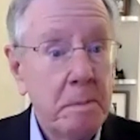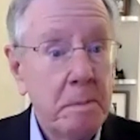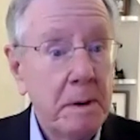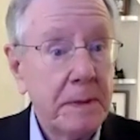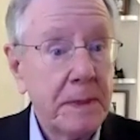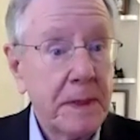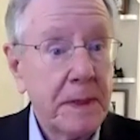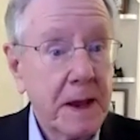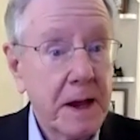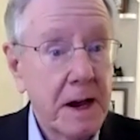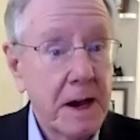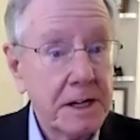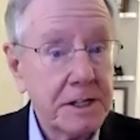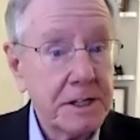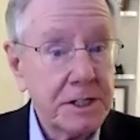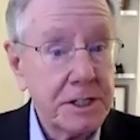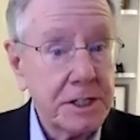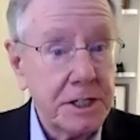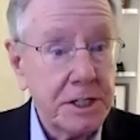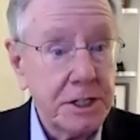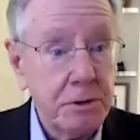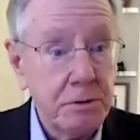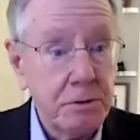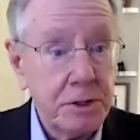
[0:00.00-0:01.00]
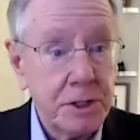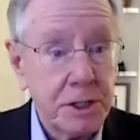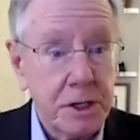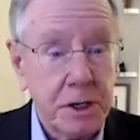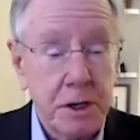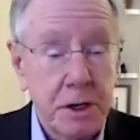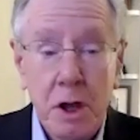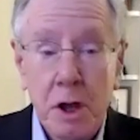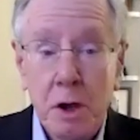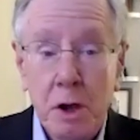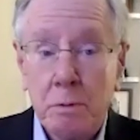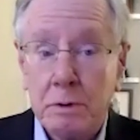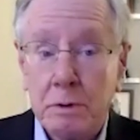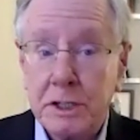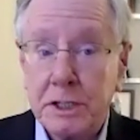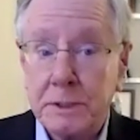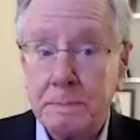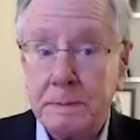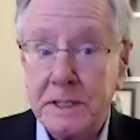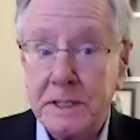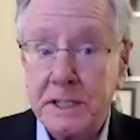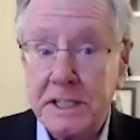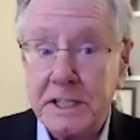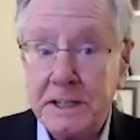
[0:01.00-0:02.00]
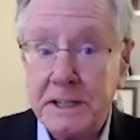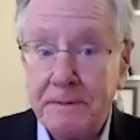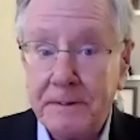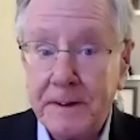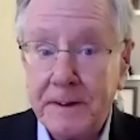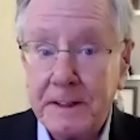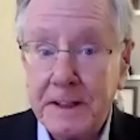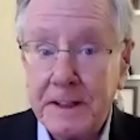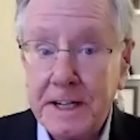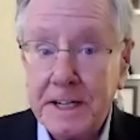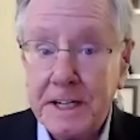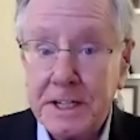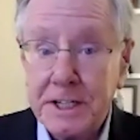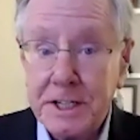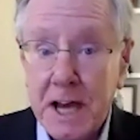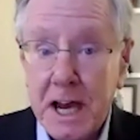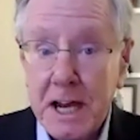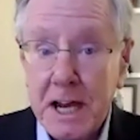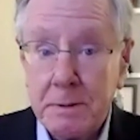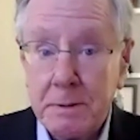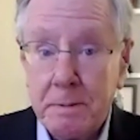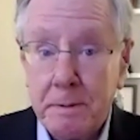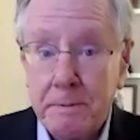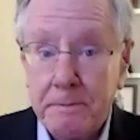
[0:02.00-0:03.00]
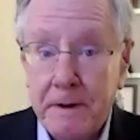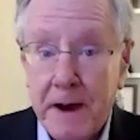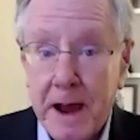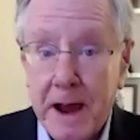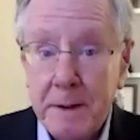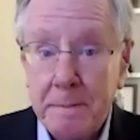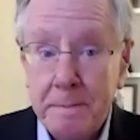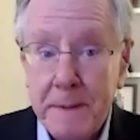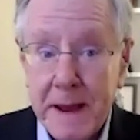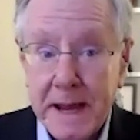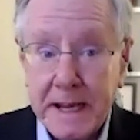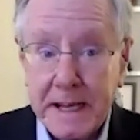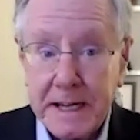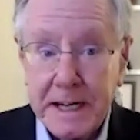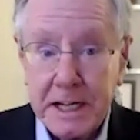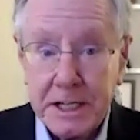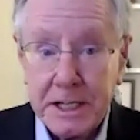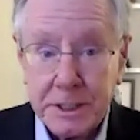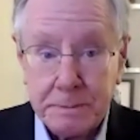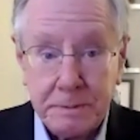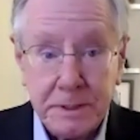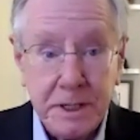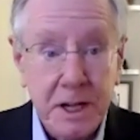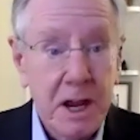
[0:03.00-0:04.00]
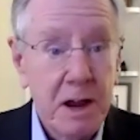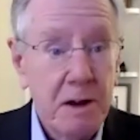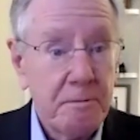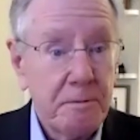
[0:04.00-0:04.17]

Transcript: but the Constitution was specifically designed to provide mechanisms